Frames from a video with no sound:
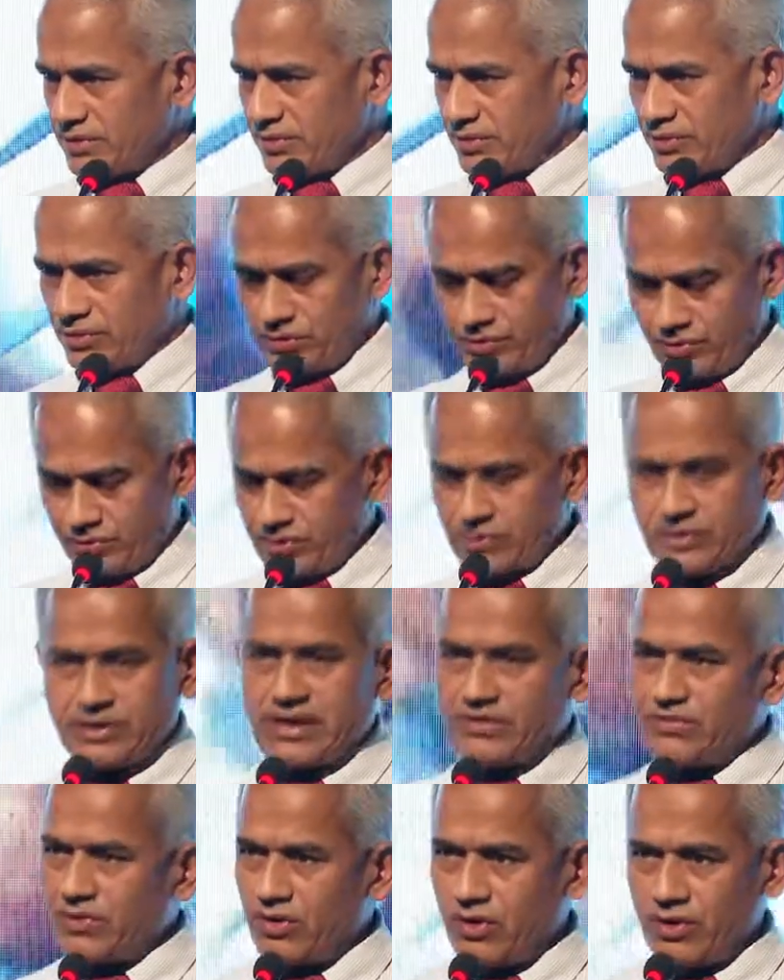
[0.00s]
You don't
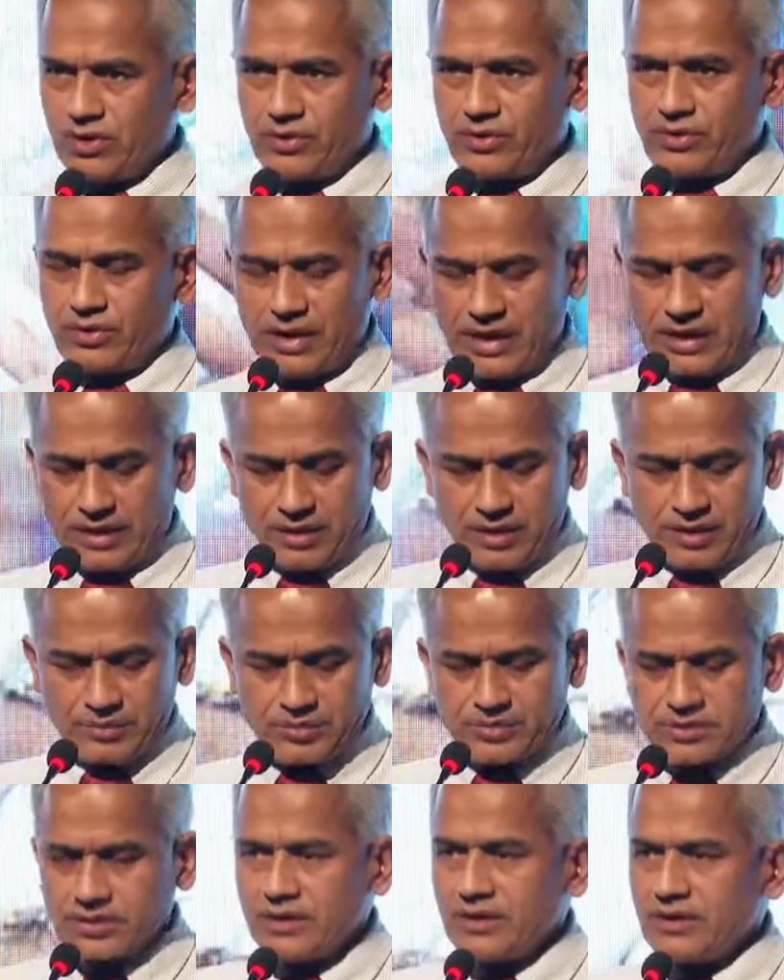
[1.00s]
have all your
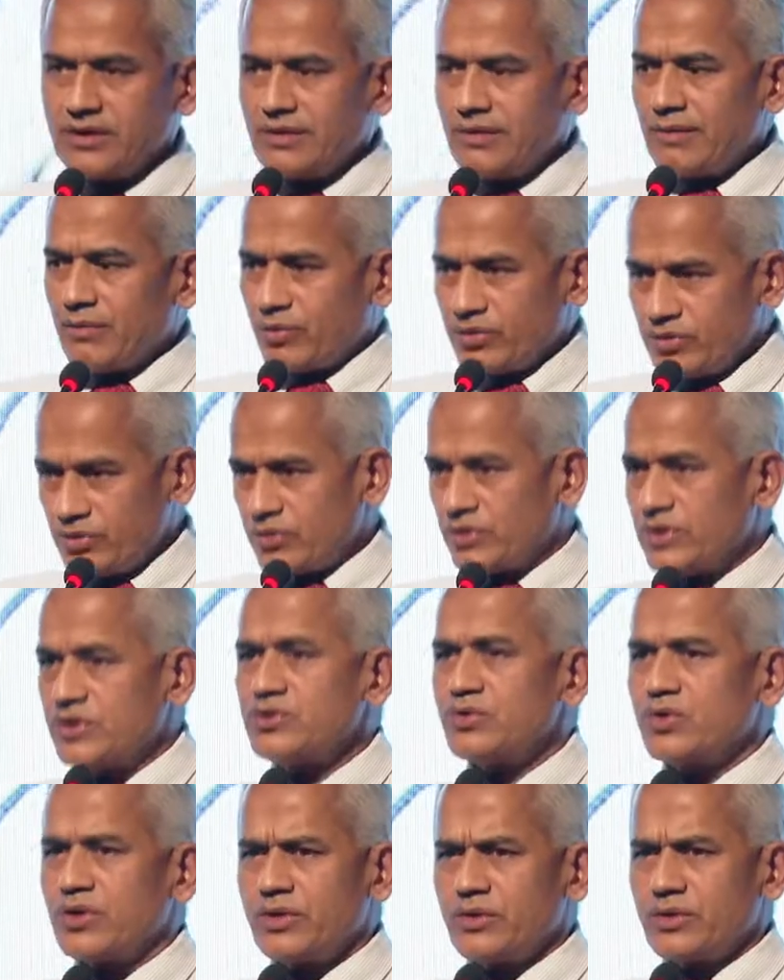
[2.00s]
hang-ups when you
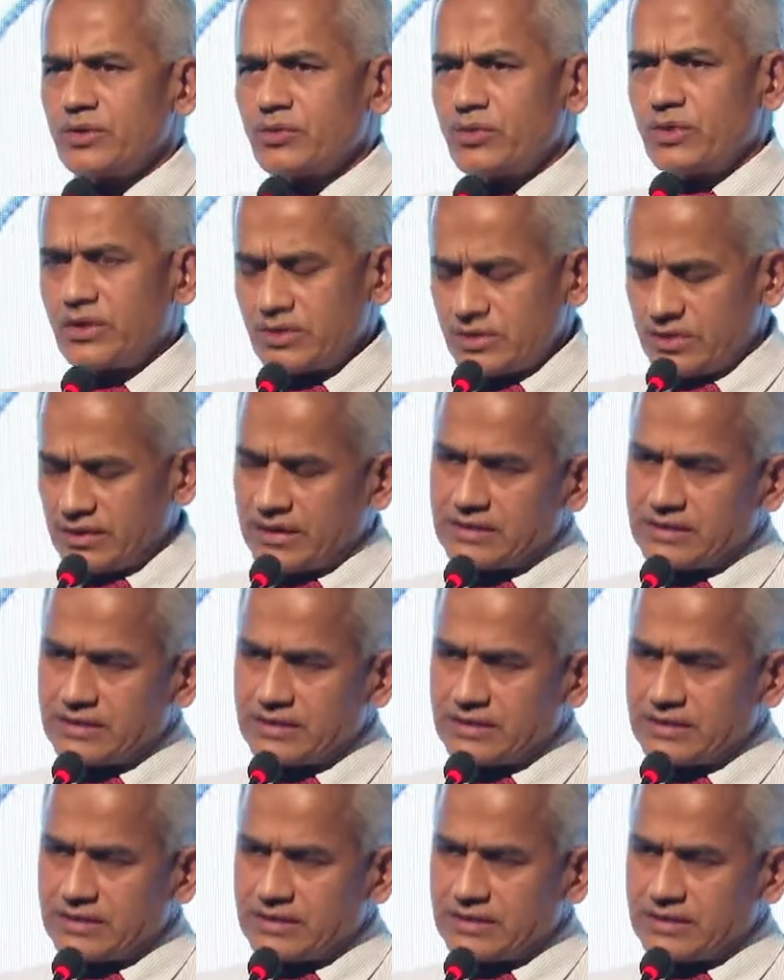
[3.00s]
enjoy your work.